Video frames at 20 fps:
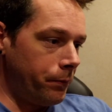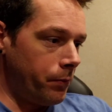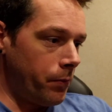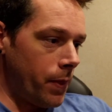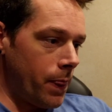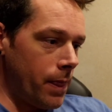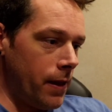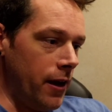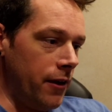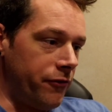
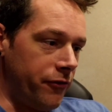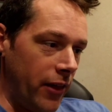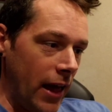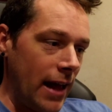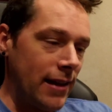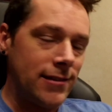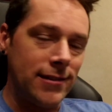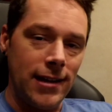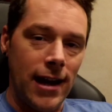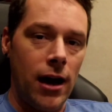If
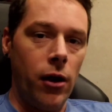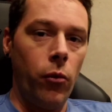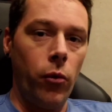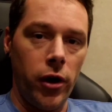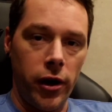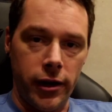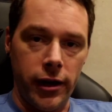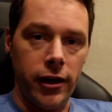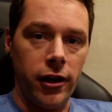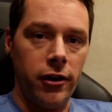that's not
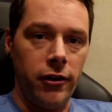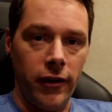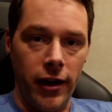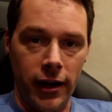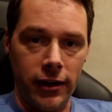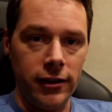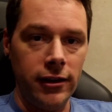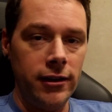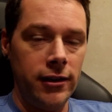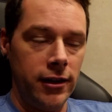working
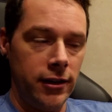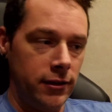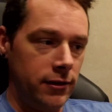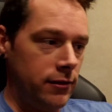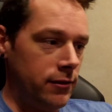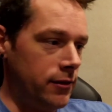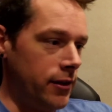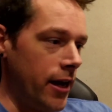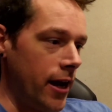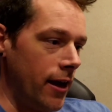correctly,
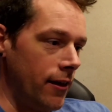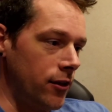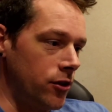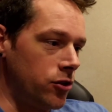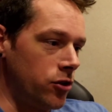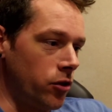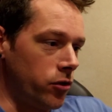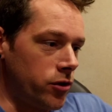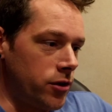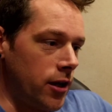then yeah, the
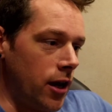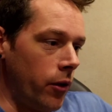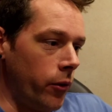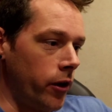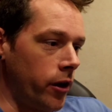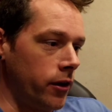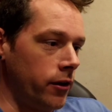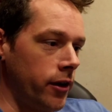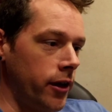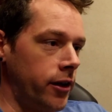choke's not
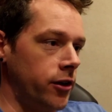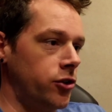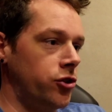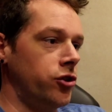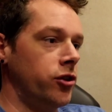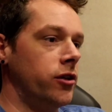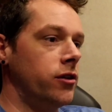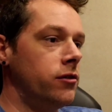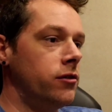working like it should.